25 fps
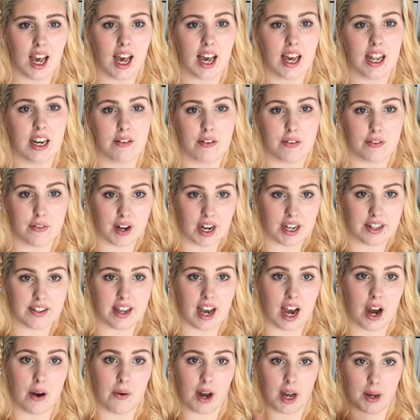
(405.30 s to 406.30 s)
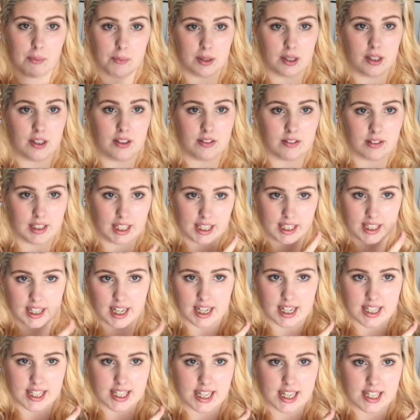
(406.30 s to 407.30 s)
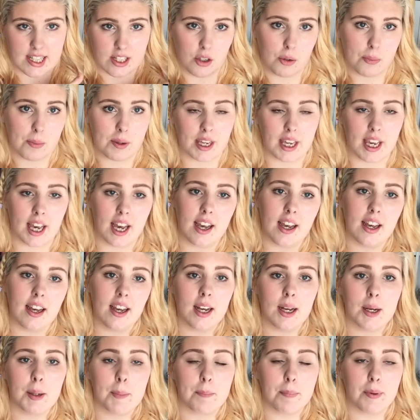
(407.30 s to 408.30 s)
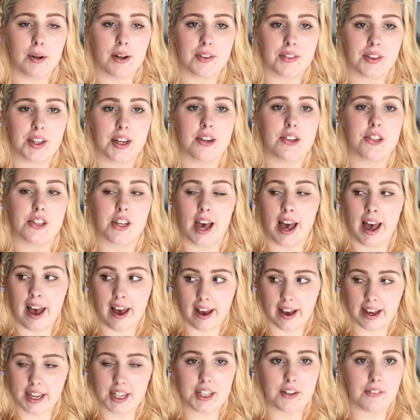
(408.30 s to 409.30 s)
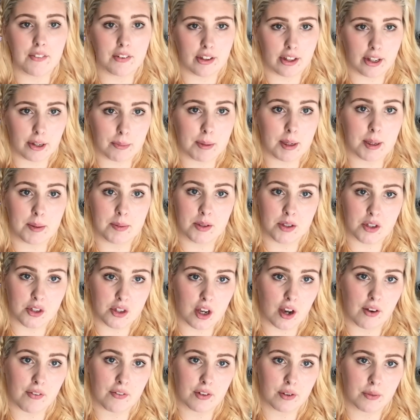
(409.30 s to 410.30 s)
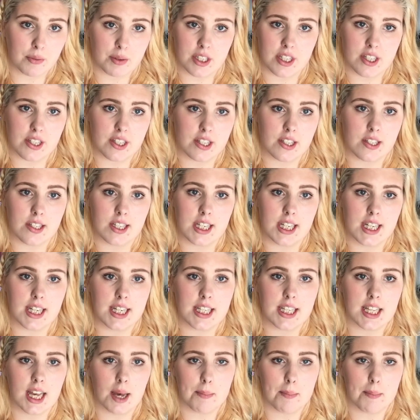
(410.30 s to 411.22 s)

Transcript: and if I find it out I will like annotate it up here, but there is a heck of a lot of people suffering with this disease.